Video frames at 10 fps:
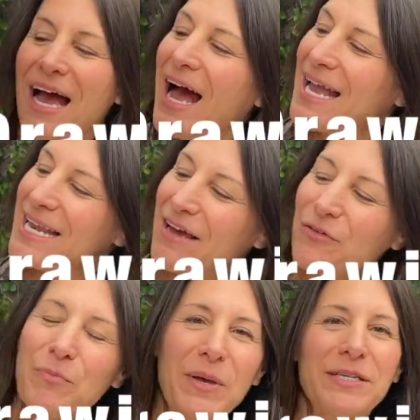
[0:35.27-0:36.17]
I
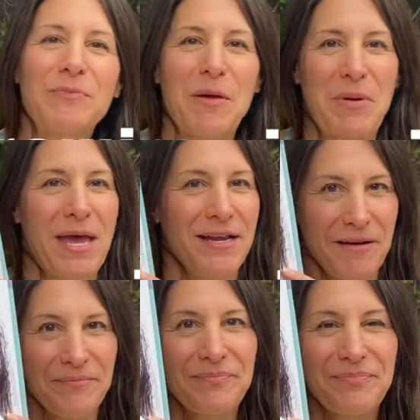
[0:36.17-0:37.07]
never picked my pen
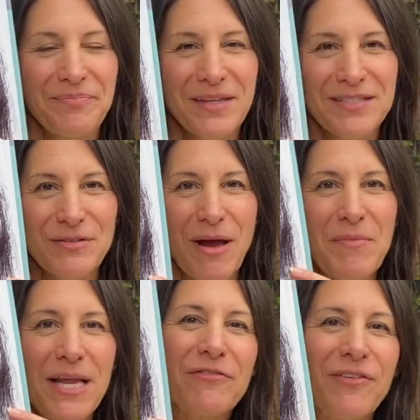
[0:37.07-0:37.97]
up. So I
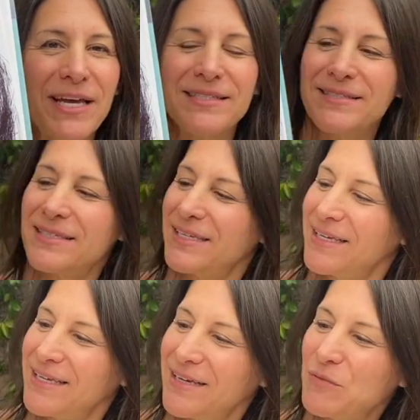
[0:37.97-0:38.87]
made a face,
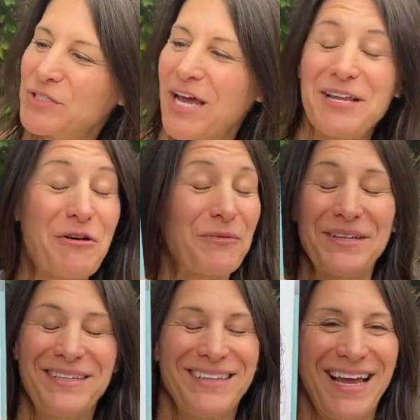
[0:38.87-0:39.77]
which I don't
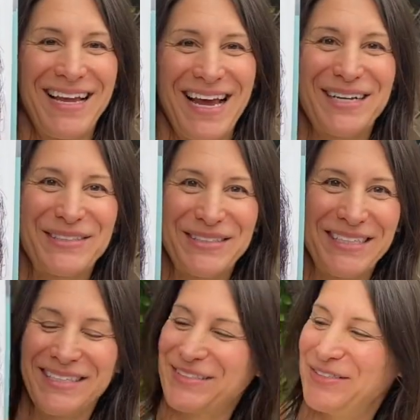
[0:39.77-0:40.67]
really like actually,
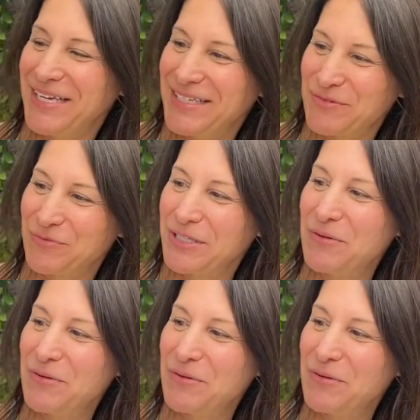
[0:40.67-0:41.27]
because she has really